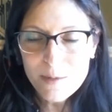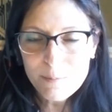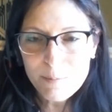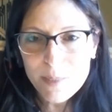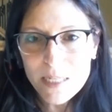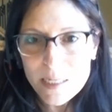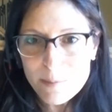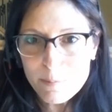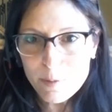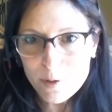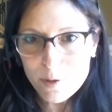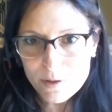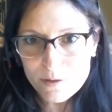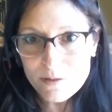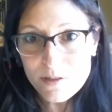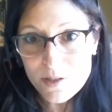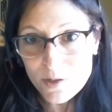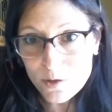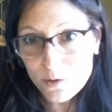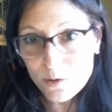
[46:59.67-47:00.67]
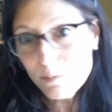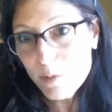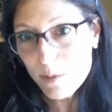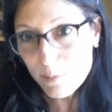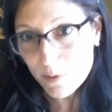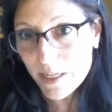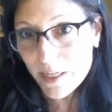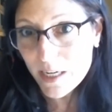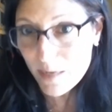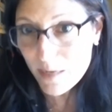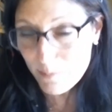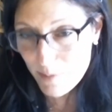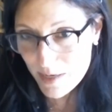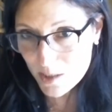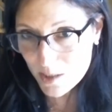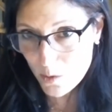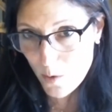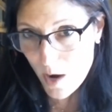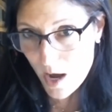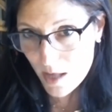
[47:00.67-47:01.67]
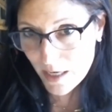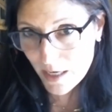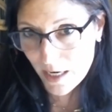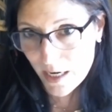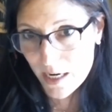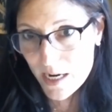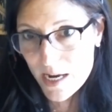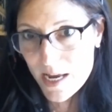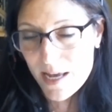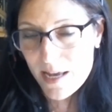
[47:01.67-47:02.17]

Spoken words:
people, so people like Pasquale,